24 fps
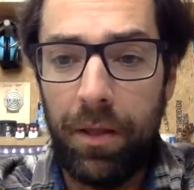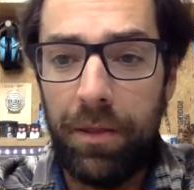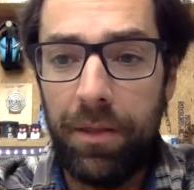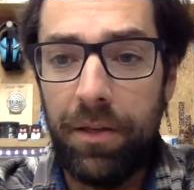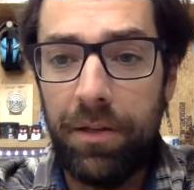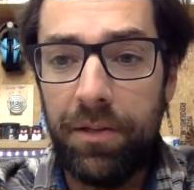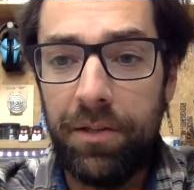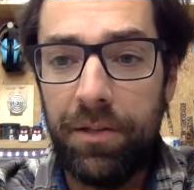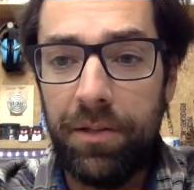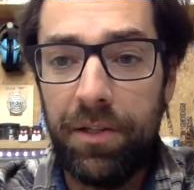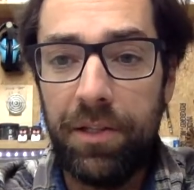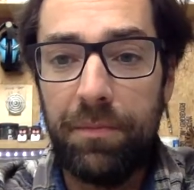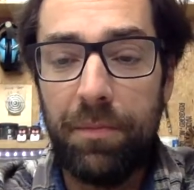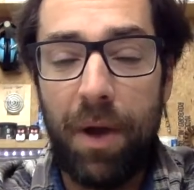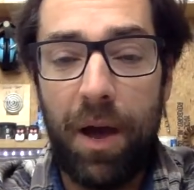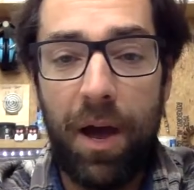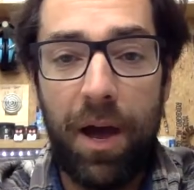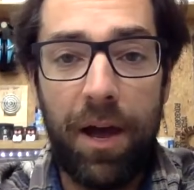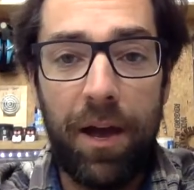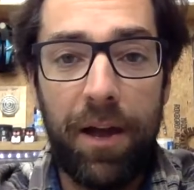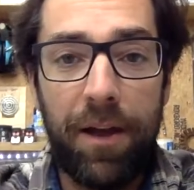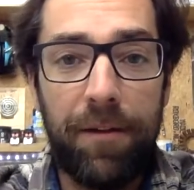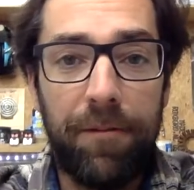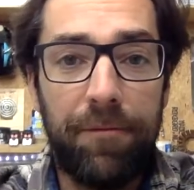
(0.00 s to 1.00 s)
This is
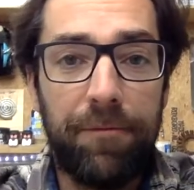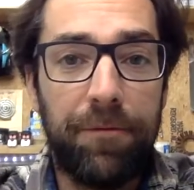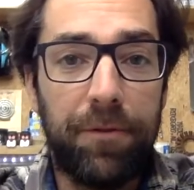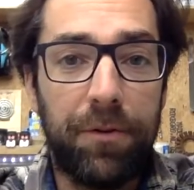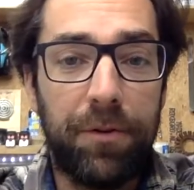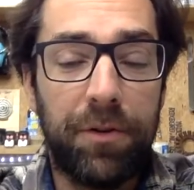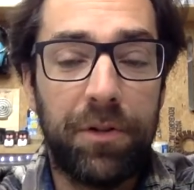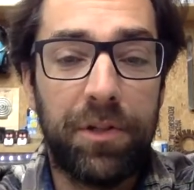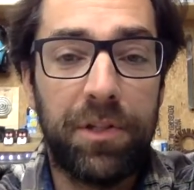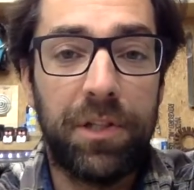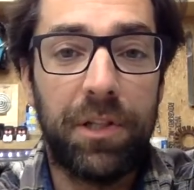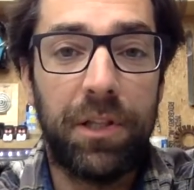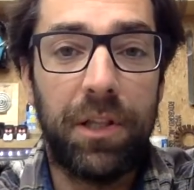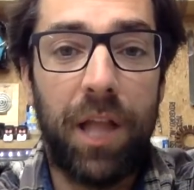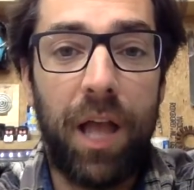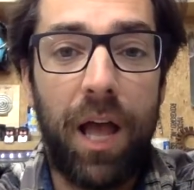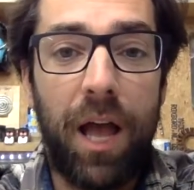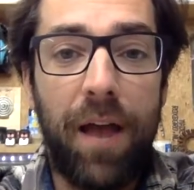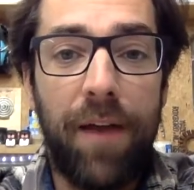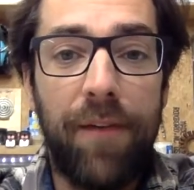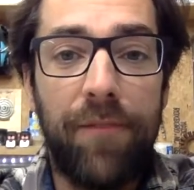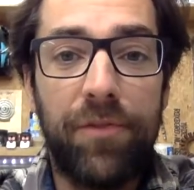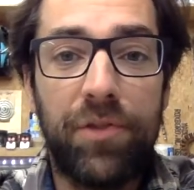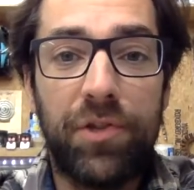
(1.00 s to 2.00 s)
my first
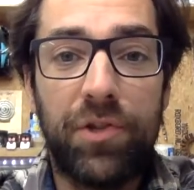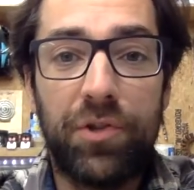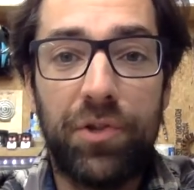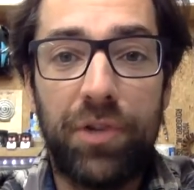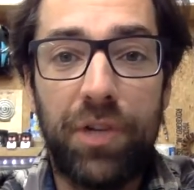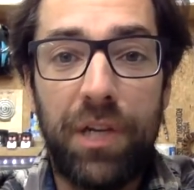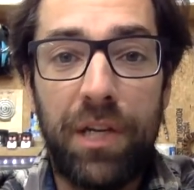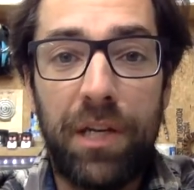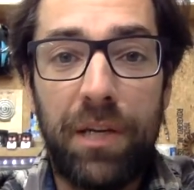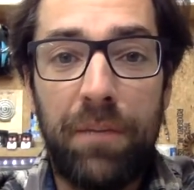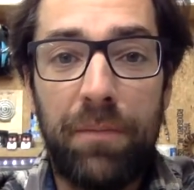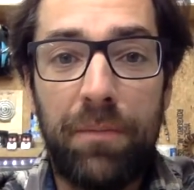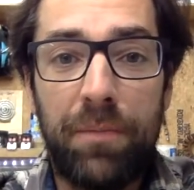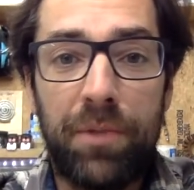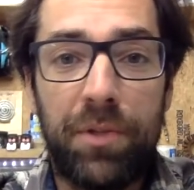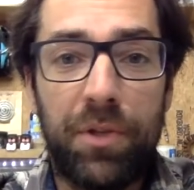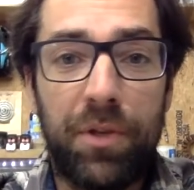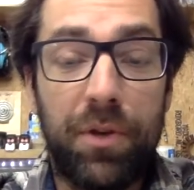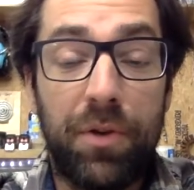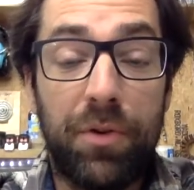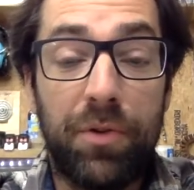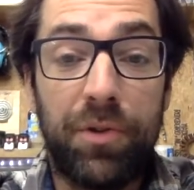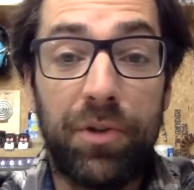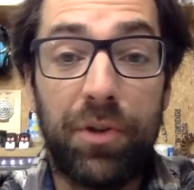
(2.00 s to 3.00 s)
live stream,
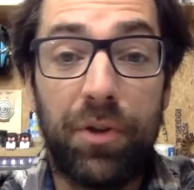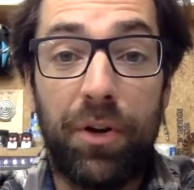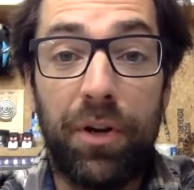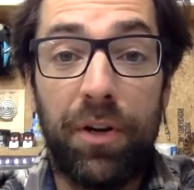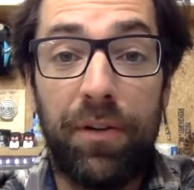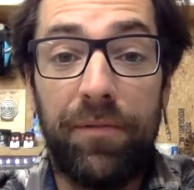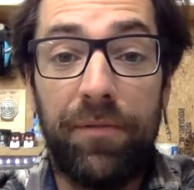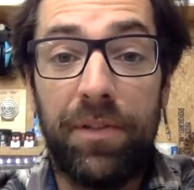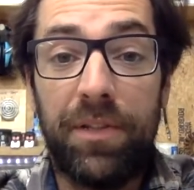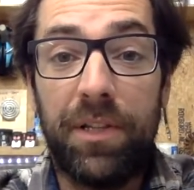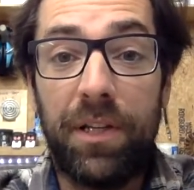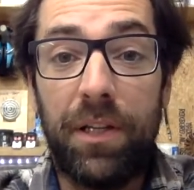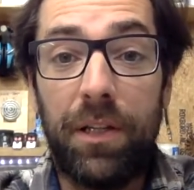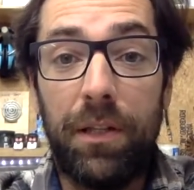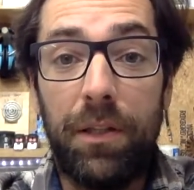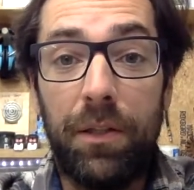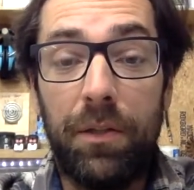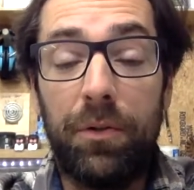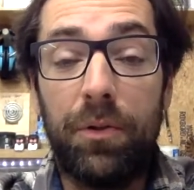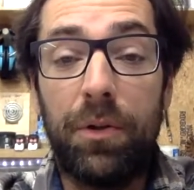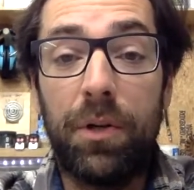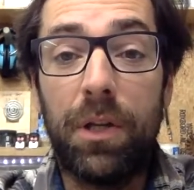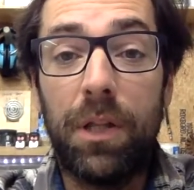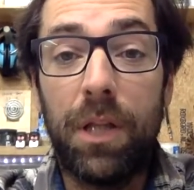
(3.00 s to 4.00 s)
so sorry if it's a
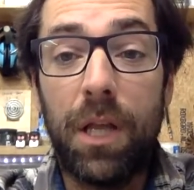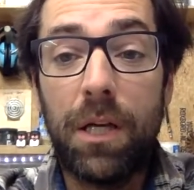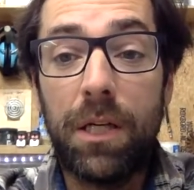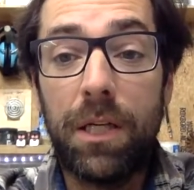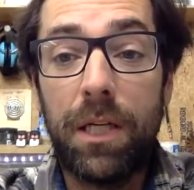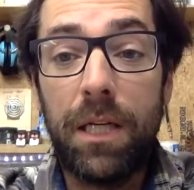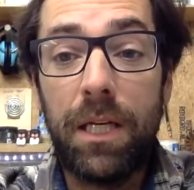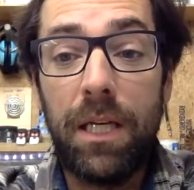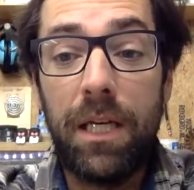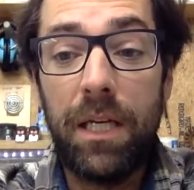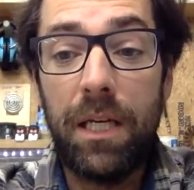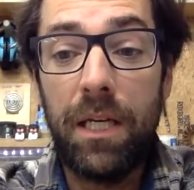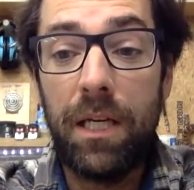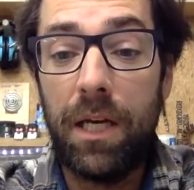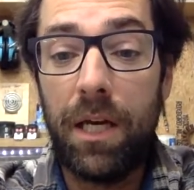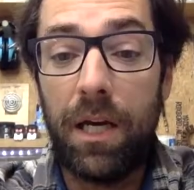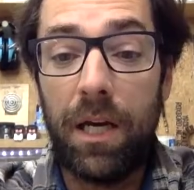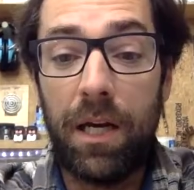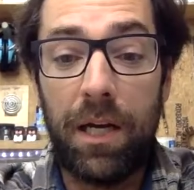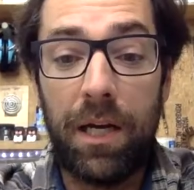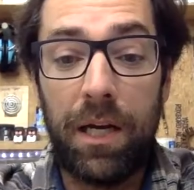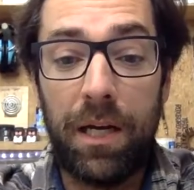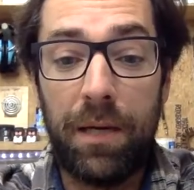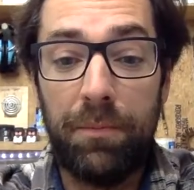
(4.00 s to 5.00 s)
little clunky.
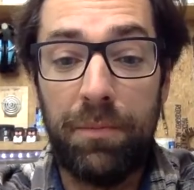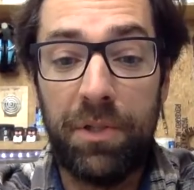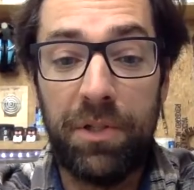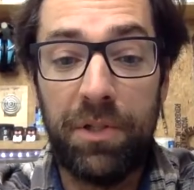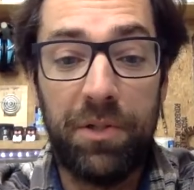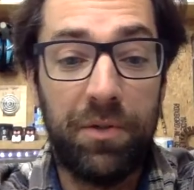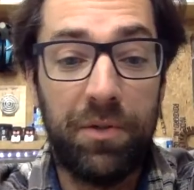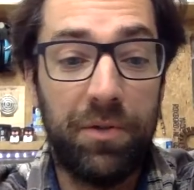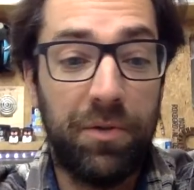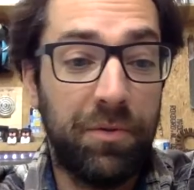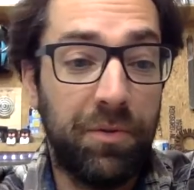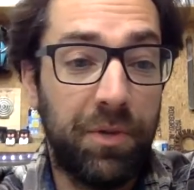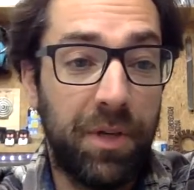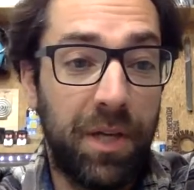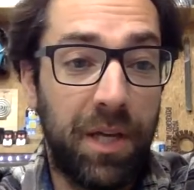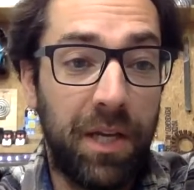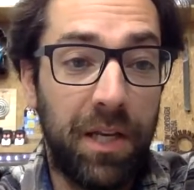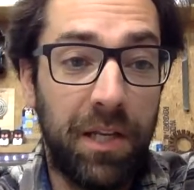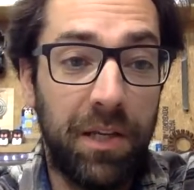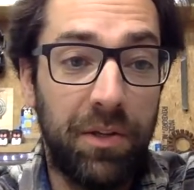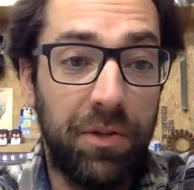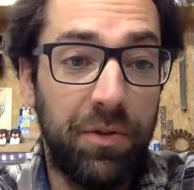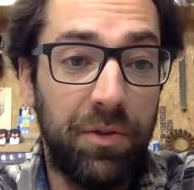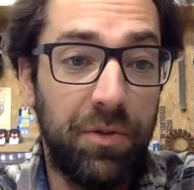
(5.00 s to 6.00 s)
I'm still
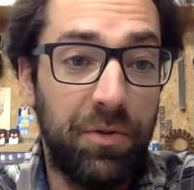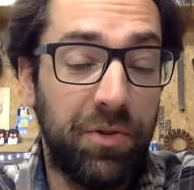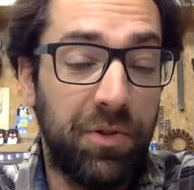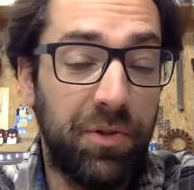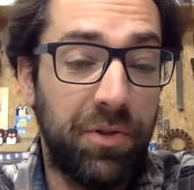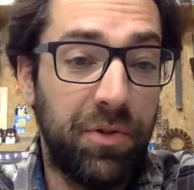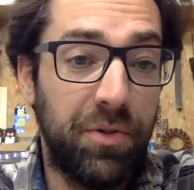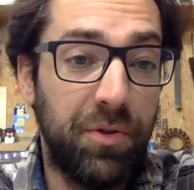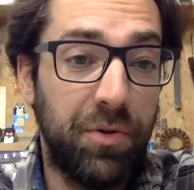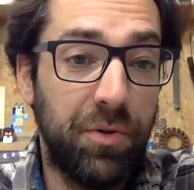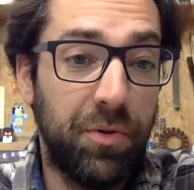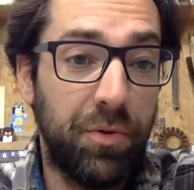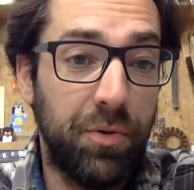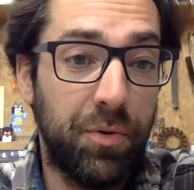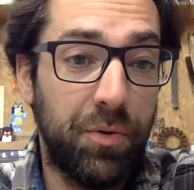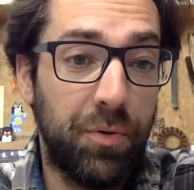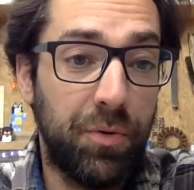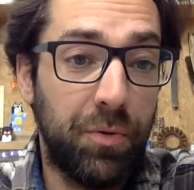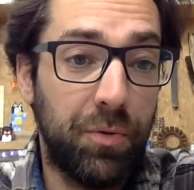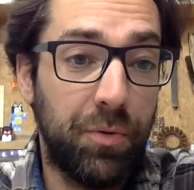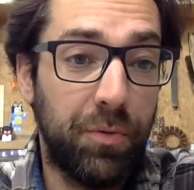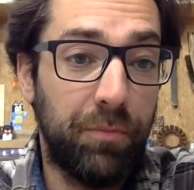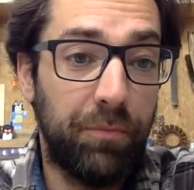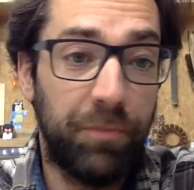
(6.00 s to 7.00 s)
getting used
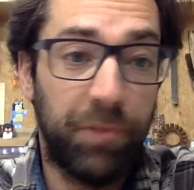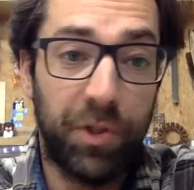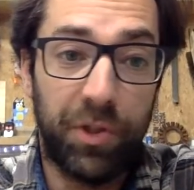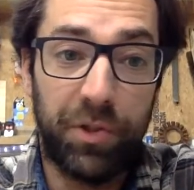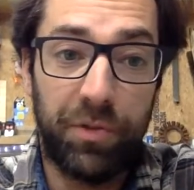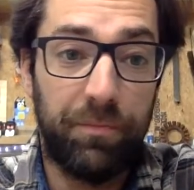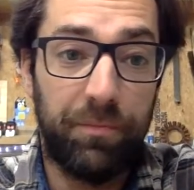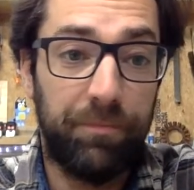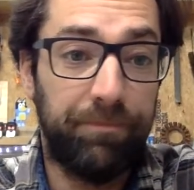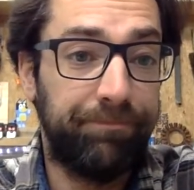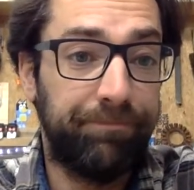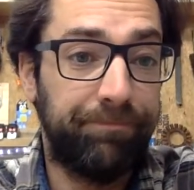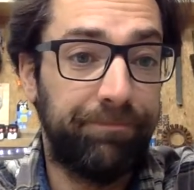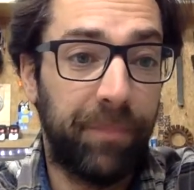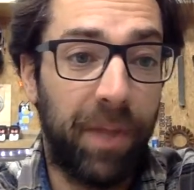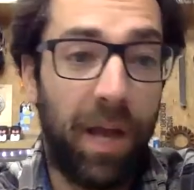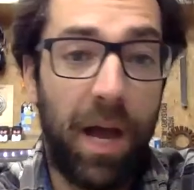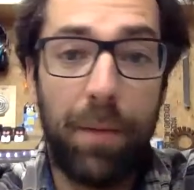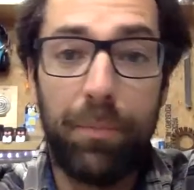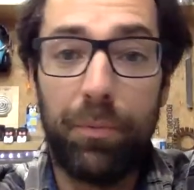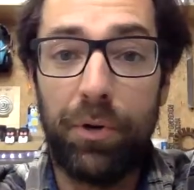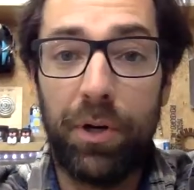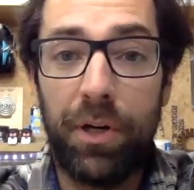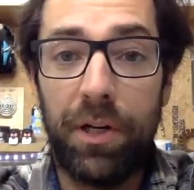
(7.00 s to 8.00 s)
to just
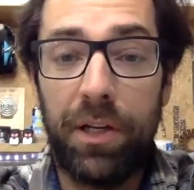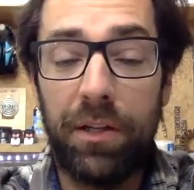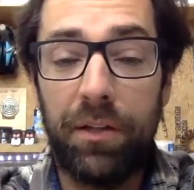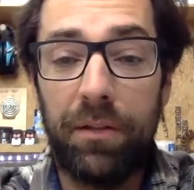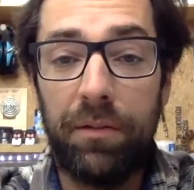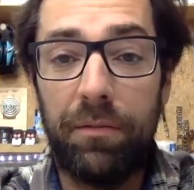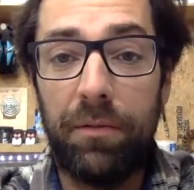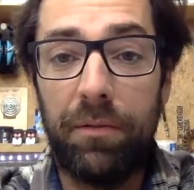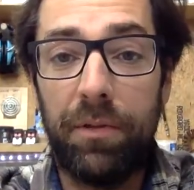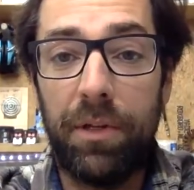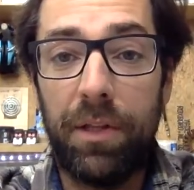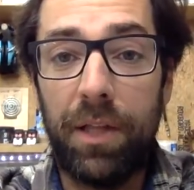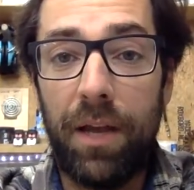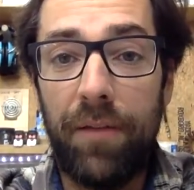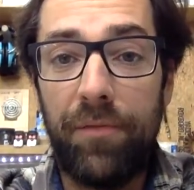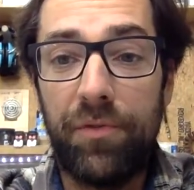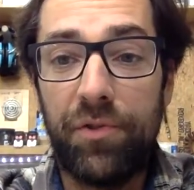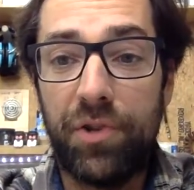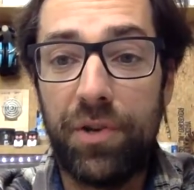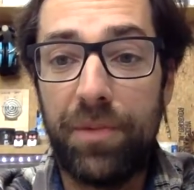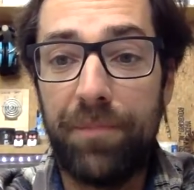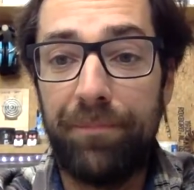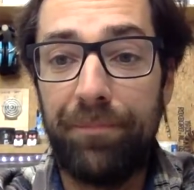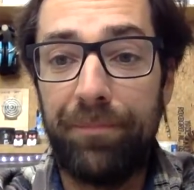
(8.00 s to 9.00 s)
operating the live
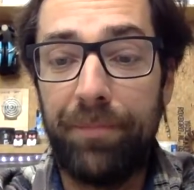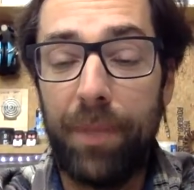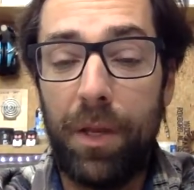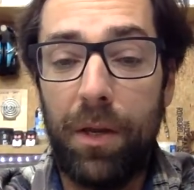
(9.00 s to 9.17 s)
stream.